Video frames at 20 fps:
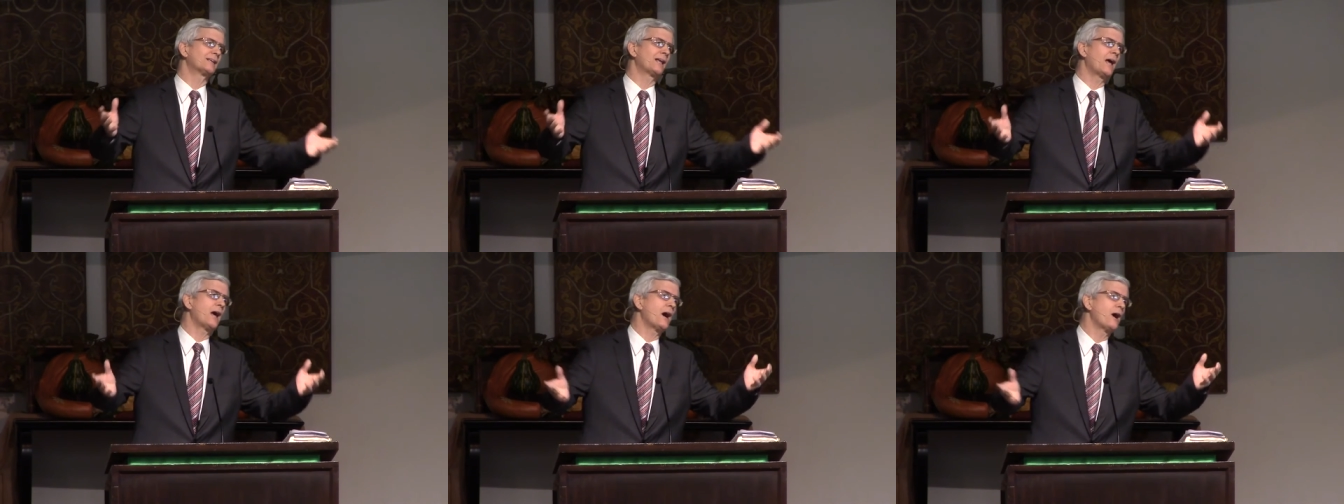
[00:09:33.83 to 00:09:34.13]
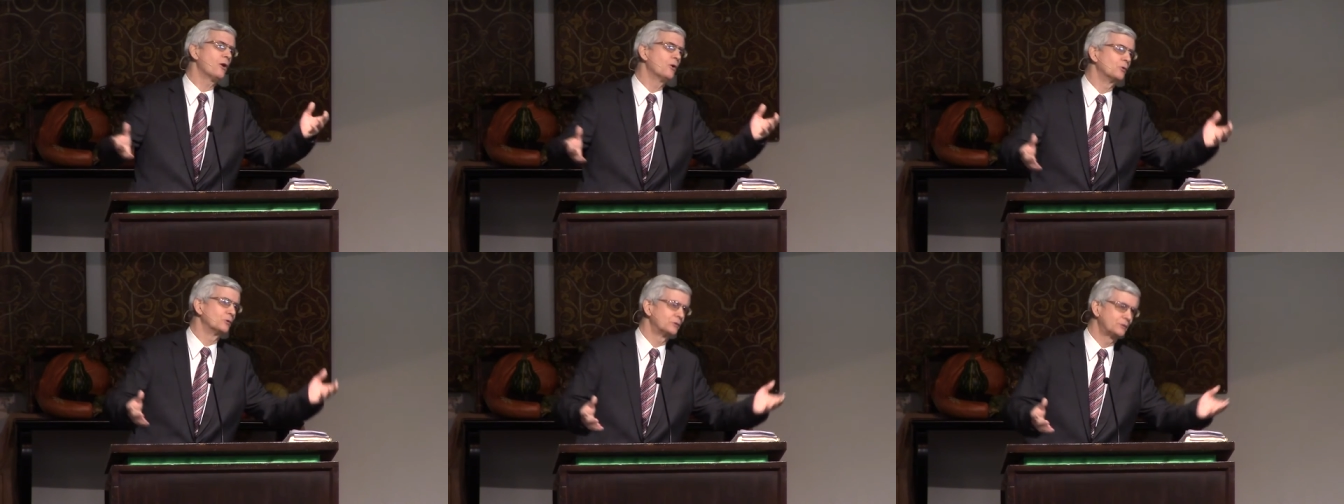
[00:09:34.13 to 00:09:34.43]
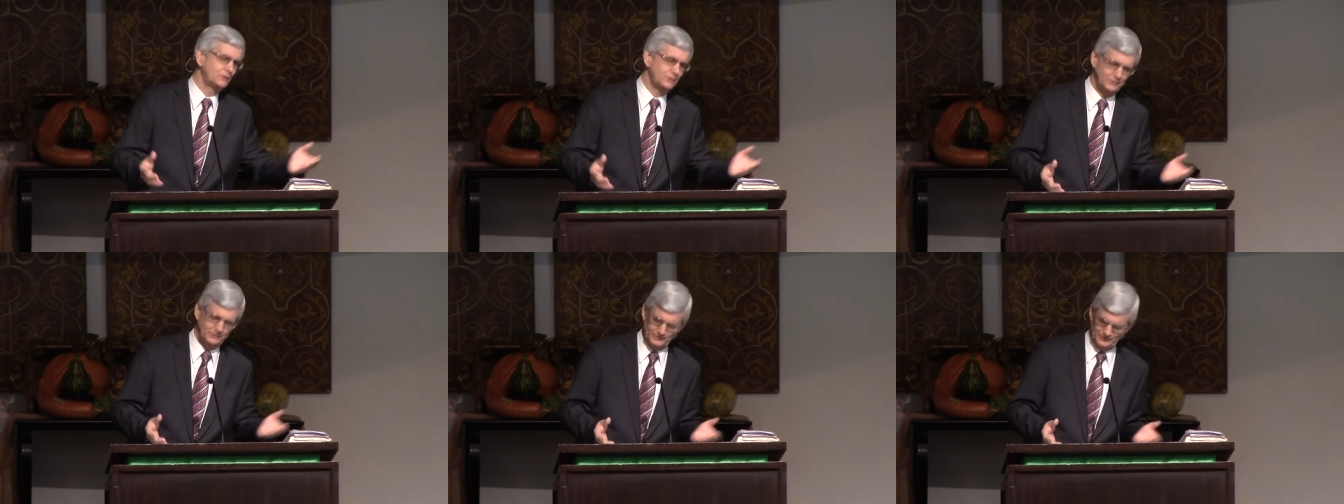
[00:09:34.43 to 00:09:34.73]
out.
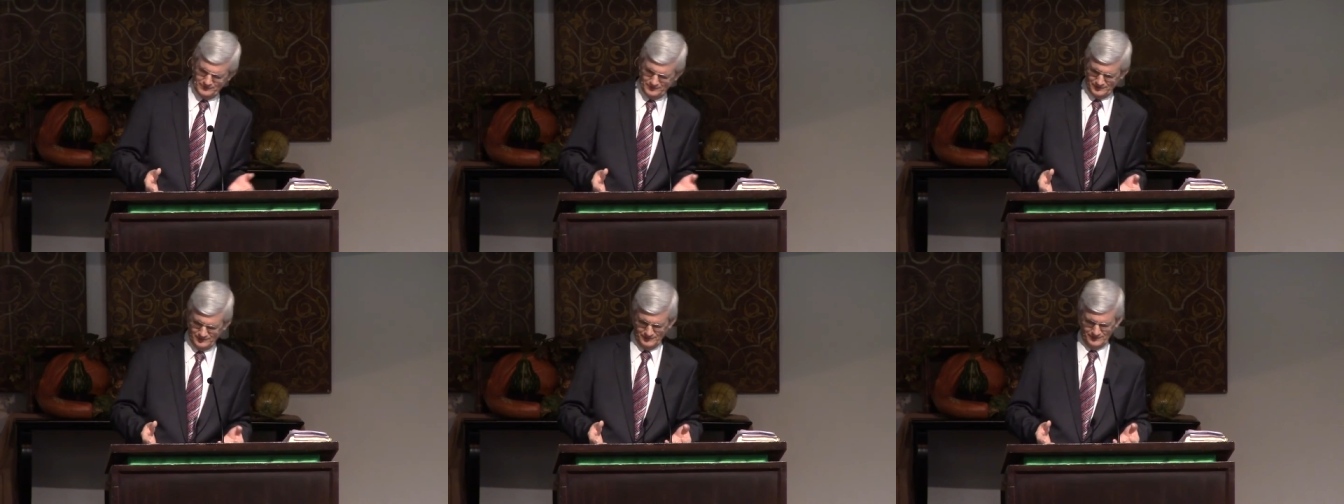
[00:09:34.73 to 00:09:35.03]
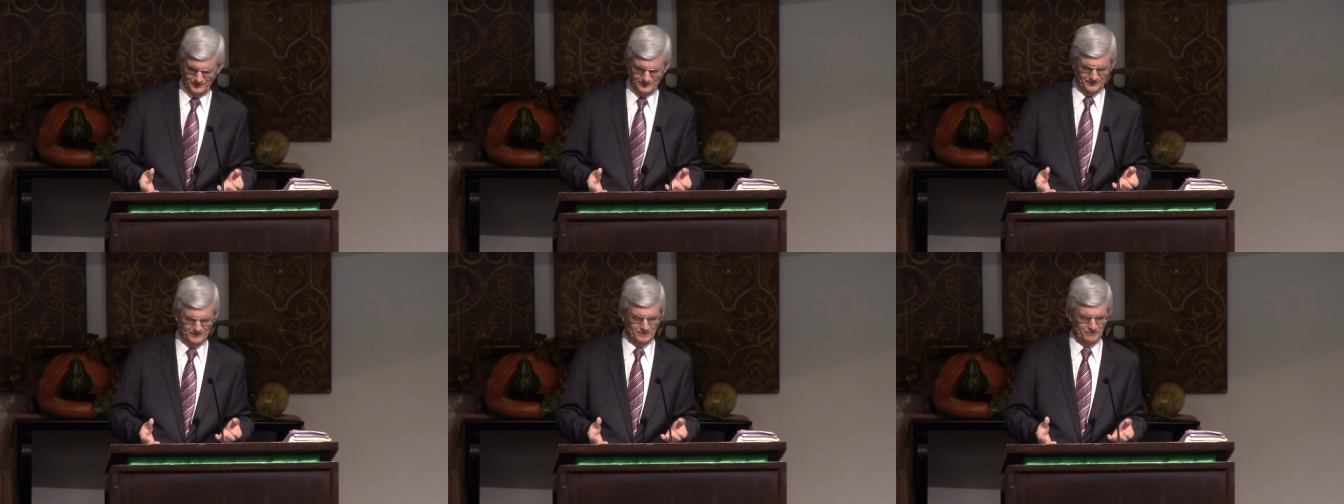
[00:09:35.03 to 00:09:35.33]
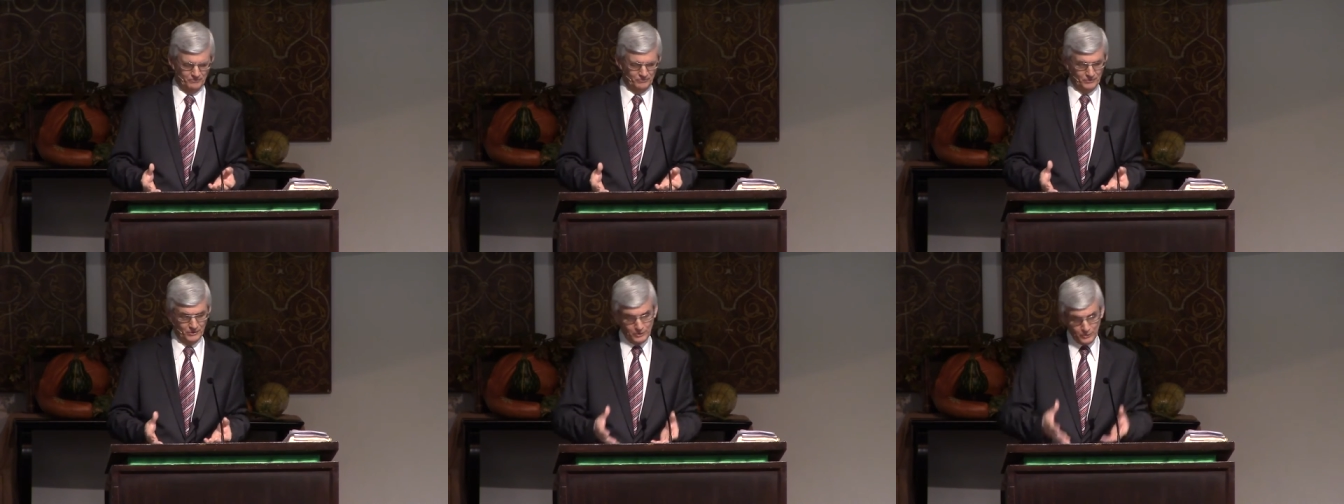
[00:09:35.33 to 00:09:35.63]

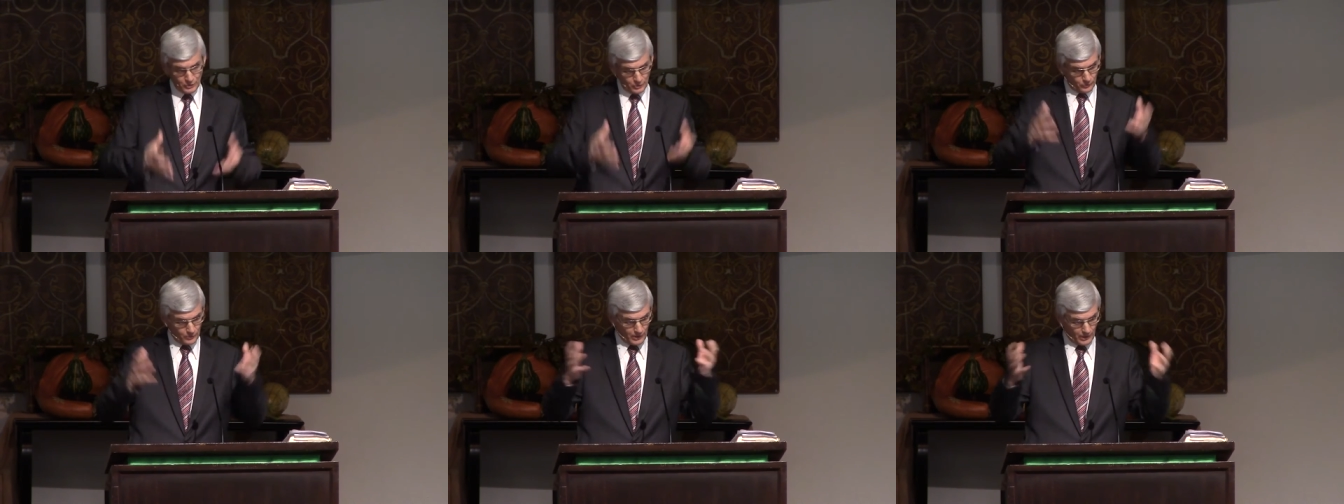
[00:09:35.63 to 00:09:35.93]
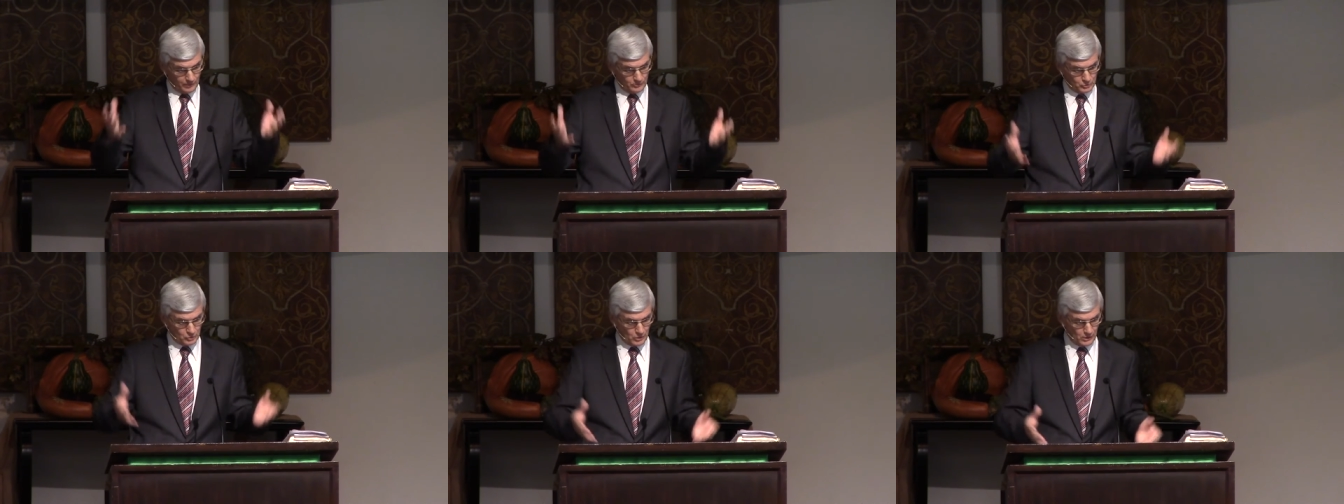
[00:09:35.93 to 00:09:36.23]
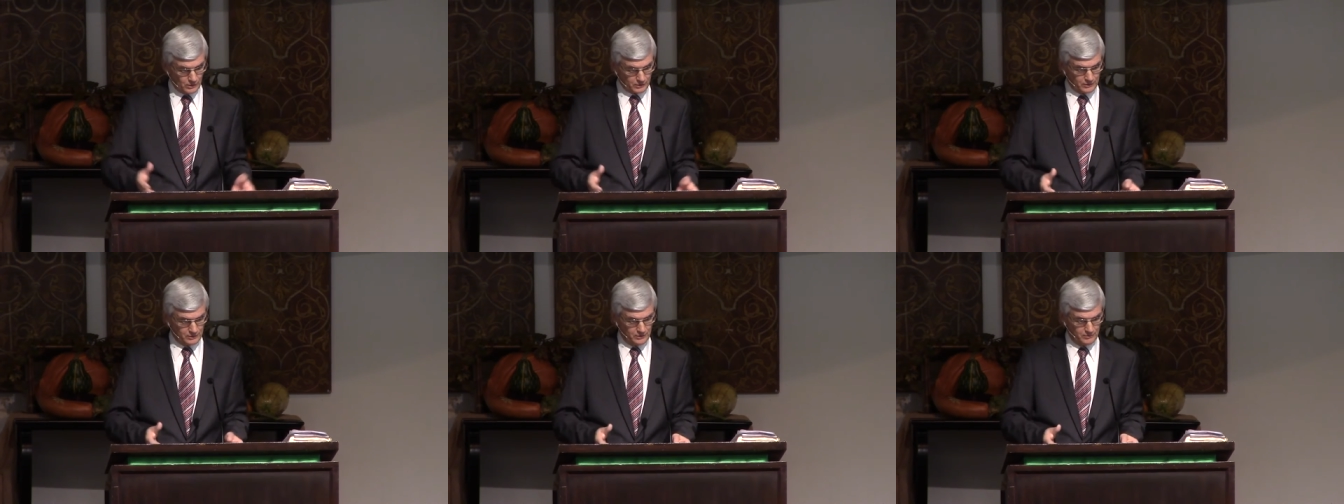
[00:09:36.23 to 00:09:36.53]
You know what I'm
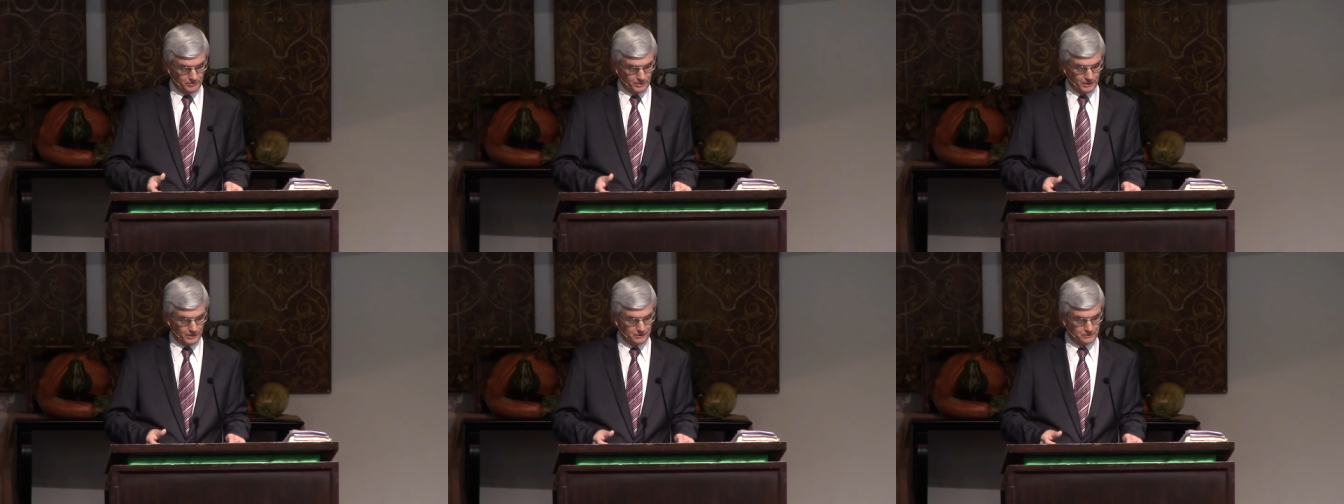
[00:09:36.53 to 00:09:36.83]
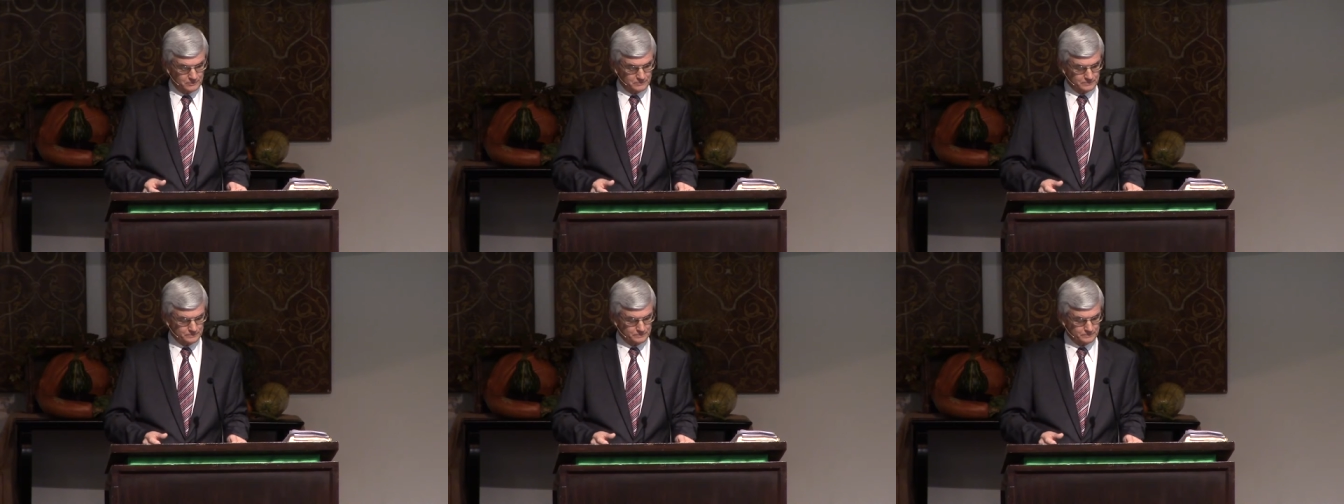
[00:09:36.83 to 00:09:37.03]
talking about?